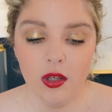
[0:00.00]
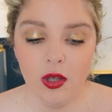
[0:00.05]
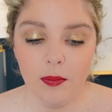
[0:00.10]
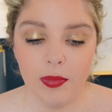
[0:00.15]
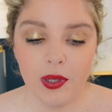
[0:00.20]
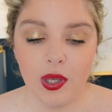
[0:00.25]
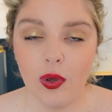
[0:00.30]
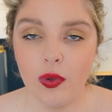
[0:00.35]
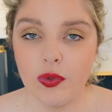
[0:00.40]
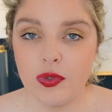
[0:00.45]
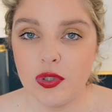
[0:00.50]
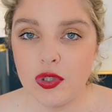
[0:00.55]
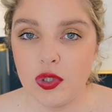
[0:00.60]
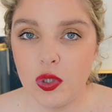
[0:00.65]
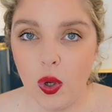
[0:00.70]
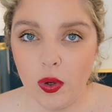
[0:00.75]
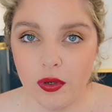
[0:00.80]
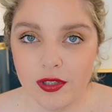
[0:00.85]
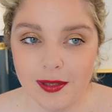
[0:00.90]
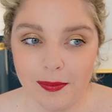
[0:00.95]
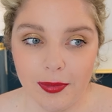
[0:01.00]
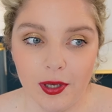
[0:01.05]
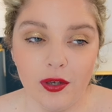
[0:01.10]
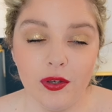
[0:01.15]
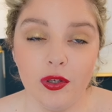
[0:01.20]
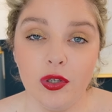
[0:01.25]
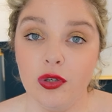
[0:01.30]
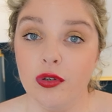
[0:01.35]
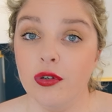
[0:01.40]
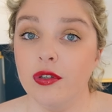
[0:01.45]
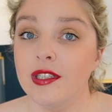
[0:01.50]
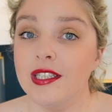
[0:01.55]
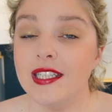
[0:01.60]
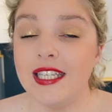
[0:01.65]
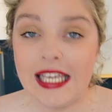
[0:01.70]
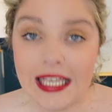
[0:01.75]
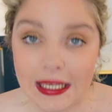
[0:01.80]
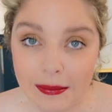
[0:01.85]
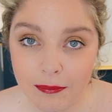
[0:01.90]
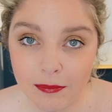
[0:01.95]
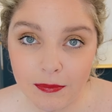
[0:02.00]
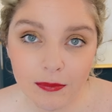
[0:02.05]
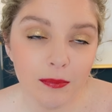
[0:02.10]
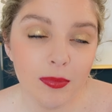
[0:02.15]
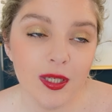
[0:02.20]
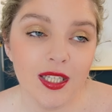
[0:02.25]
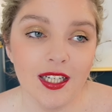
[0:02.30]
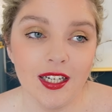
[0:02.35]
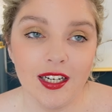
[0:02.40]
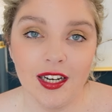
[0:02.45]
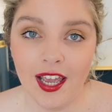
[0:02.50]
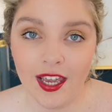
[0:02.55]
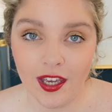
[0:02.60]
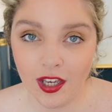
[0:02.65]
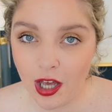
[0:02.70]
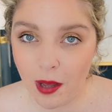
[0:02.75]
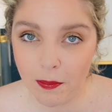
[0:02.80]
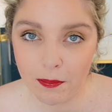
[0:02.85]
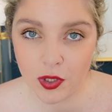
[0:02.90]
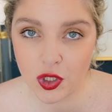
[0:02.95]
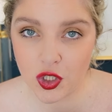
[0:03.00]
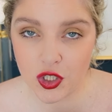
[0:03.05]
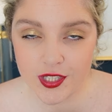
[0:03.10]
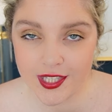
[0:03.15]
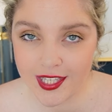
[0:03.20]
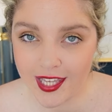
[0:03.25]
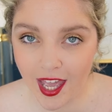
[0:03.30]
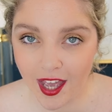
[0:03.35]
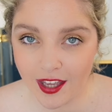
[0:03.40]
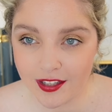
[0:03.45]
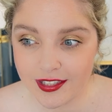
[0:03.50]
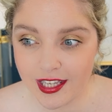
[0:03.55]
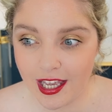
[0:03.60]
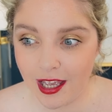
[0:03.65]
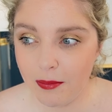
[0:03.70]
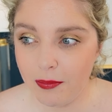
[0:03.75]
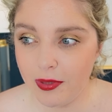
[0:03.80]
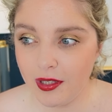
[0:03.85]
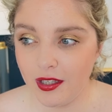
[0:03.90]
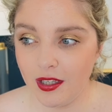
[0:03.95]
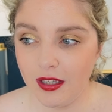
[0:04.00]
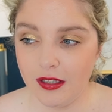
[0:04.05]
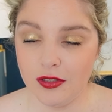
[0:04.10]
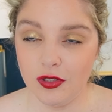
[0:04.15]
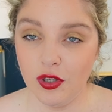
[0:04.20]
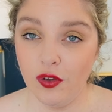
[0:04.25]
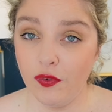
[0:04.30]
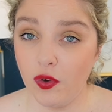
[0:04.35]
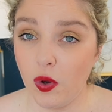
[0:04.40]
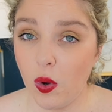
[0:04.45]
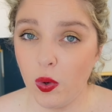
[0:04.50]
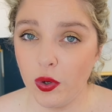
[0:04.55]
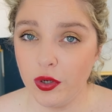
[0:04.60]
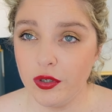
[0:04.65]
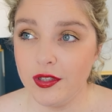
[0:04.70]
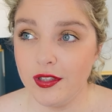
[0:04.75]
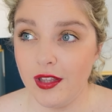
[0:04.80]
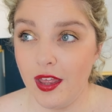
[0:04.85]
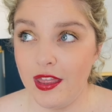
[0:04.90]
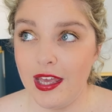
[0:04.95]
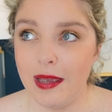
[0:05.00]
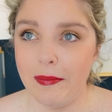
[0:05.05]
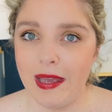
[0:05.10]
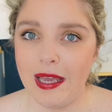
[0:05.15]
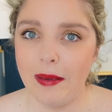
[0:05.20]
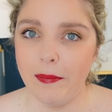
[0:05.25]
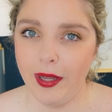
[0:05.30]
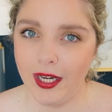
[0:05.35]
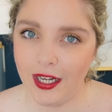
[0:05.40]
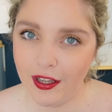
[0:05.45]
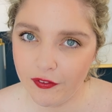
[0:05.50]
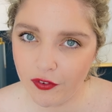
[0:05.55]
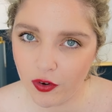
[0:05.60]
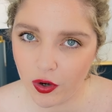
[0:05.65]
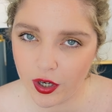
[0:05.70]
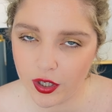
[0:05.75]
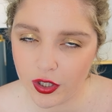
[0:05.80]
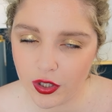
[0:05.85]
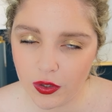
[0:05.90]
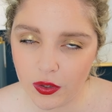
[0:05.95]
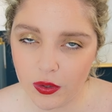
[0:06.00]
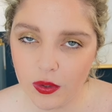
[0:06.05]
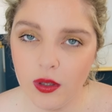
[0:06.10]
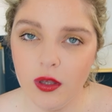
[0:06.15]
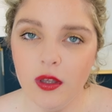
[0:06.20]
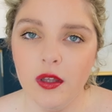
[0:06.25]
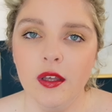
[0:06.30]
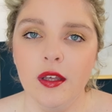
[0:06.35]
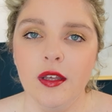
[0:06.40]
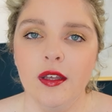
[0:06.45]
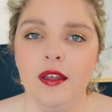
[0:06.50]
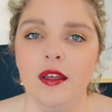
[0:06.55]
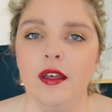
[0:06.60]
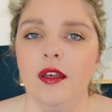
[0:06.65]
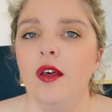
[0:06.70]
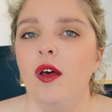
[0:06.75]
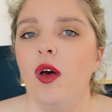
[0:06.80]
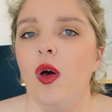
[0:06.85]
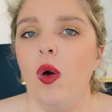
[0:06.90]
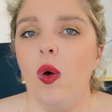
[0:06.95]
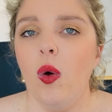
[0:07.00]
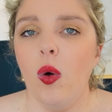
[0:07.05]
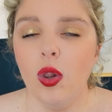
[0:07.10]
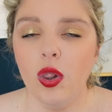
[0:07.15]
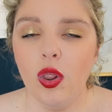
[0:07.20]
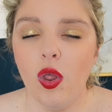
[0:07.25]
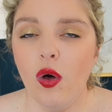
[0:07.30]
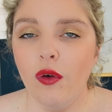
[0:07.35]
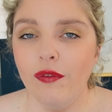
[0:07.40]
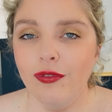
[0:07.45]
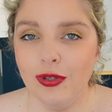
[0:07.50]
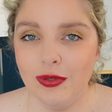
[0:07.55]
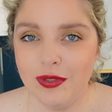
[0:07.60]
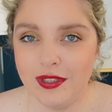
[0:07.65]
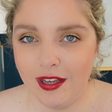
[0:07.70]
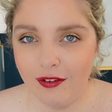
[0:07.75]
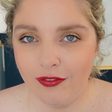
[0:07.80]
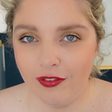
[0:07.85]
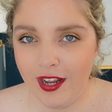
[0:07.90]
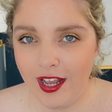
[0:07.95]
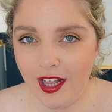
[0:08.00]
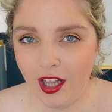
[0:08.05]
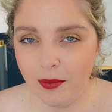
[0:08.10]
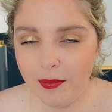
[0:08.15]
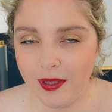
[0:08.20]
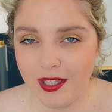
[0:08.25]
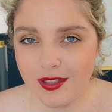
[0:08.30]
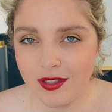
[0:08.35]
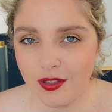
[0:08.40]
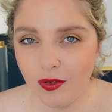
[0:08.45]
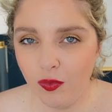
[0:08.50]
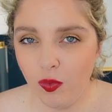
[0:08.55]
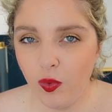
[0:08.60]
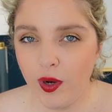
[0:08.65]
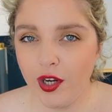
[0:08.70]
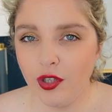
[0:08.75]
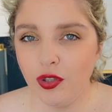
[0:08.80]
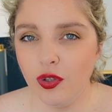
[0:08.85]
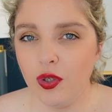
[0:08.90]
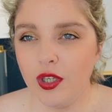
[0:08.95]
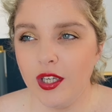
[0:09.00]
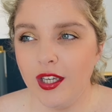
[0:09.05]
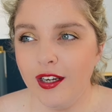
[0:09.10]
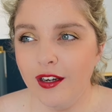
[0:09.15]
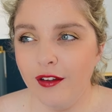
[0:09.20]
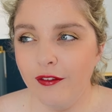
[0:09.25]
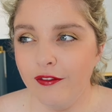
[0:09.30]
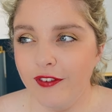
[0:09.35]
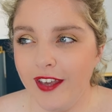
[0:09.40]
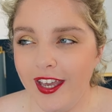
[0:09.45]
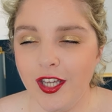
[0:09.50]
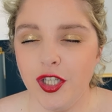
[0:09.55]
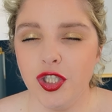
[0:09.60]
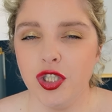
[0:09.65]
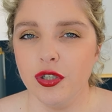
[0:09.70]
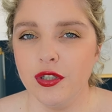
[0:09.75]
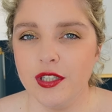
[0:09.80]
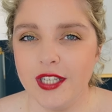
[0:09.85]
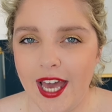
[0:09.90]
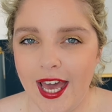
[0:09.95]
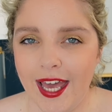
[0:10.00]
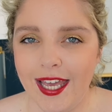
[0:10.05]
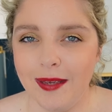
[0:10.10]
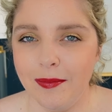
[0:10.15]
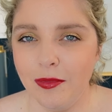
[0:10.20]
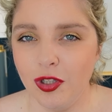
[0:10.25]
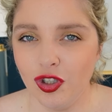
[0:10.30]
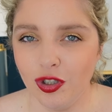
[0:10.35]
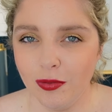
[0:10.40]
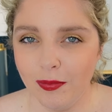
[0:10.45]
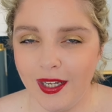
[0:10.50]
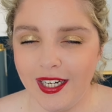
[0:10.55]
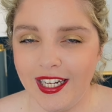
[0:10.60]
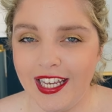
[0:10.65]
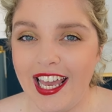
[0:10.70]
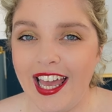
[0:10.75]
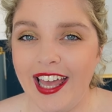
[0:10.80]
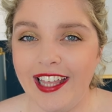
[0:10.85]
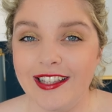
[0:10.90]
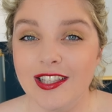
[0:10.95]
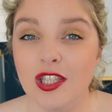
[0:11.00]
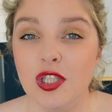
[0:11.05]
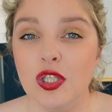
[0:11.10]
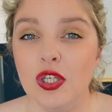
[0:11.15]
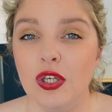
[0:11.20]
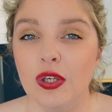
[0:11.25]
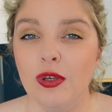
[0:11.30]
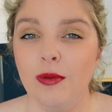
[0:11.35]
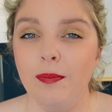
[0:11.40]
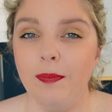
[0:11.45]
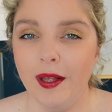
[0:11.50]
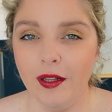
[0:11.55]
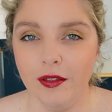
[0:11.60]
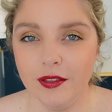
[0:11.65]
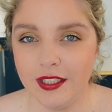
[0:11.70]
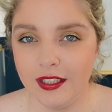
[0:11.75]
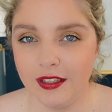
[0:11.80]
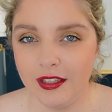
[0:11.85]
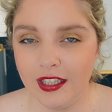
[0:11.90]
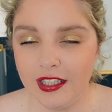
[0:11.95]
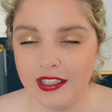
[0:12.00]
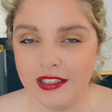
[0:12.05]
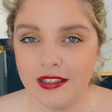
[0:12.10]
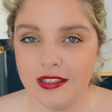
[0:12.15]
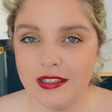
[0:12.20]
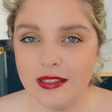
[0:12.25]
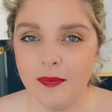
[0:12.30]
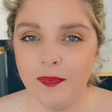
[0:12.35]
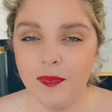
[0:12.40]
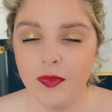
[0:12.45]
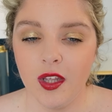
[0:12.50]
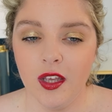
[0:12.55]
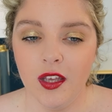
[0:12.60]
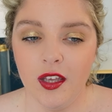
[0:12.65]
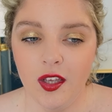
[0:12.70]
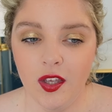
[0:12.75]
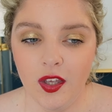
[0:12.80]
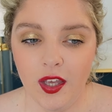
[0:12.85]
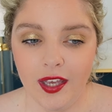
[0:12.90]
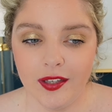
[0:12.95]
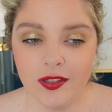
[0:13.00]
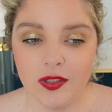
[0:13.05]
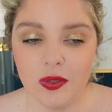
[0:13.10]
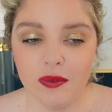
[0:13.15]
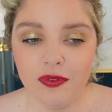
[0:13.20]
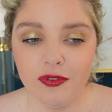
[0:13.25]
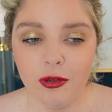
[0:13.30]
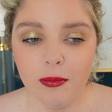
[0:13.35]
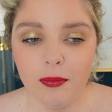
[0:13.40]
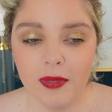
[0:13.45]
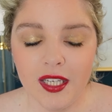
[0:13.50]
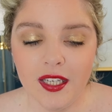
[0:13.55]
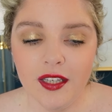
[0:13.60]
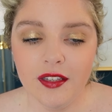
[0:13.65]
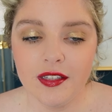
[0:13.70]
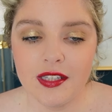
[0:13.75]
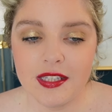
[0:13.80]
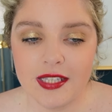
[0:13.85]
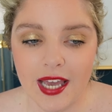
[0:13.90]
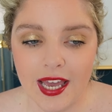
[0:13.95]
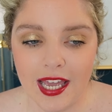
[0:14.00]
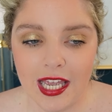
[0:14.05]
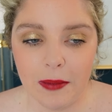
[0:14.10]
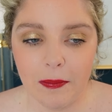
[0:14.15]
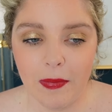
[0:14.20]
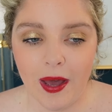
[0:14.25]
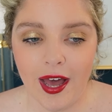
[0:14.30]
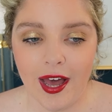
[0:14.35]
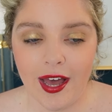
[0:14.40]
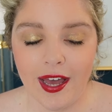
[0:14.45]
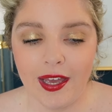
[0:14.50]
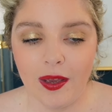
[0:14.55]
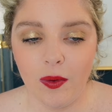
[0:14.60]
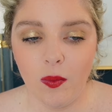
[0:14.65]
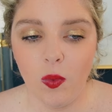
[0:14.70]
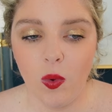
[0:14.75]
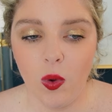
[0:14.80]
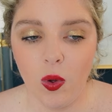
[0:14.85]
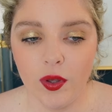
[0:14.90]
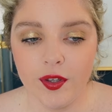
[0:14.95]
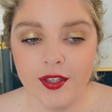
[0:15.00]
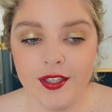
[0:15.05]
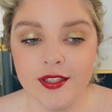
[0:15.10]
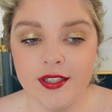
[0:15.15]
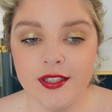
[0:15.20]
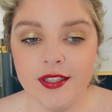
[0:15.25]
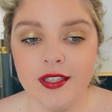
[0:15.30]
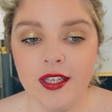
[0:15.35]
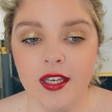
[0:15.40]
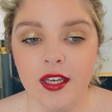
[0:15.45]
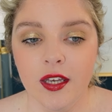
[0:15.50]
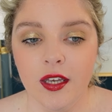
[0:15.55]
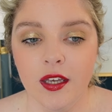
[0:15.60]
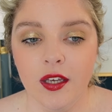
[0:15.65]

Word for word: But he also talks about your team being an income producing asset because of course they make money for you. All of those different elements of where you can invest your time and your money into building these. And so for me at the time, I was